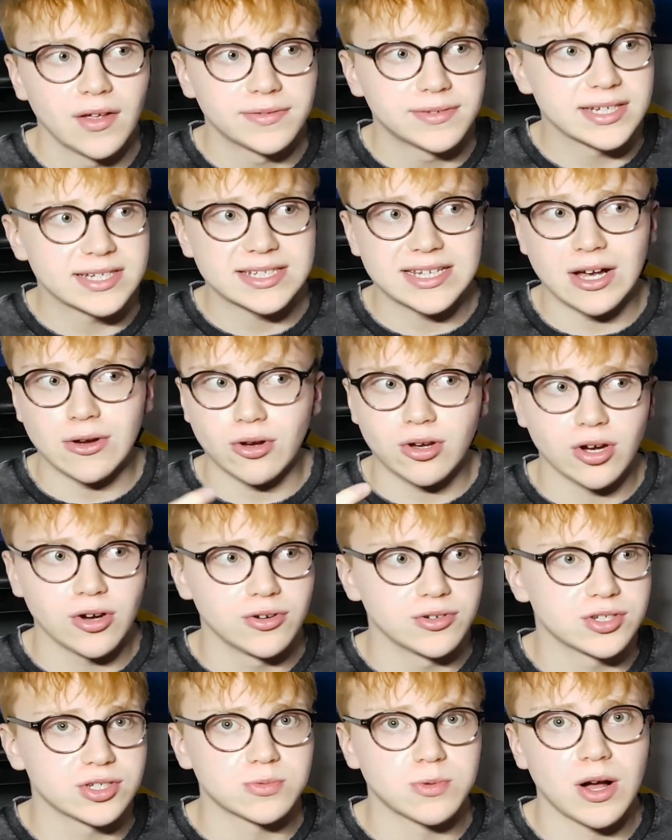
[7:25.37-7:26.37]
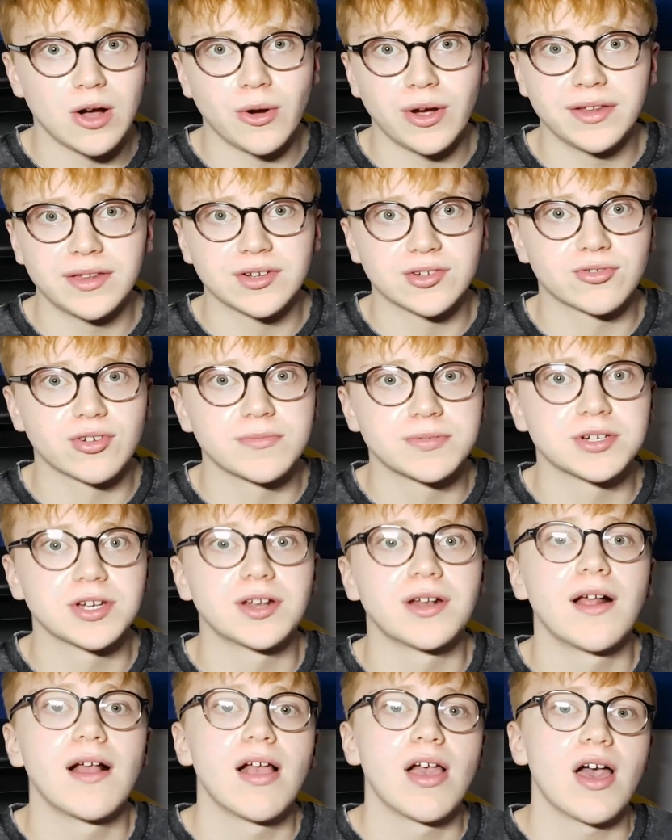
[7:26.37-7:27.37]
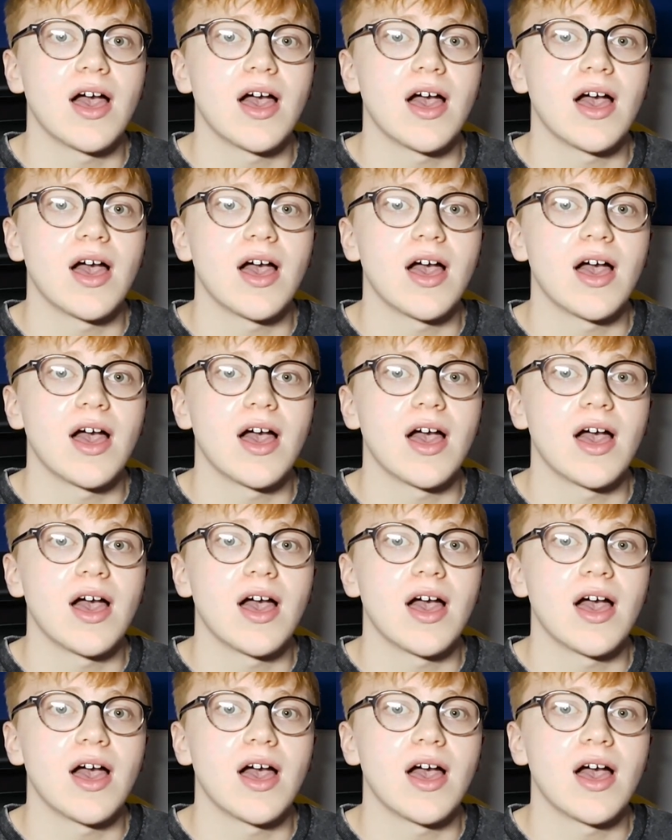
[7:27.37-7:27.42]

Discount codes as well in the description.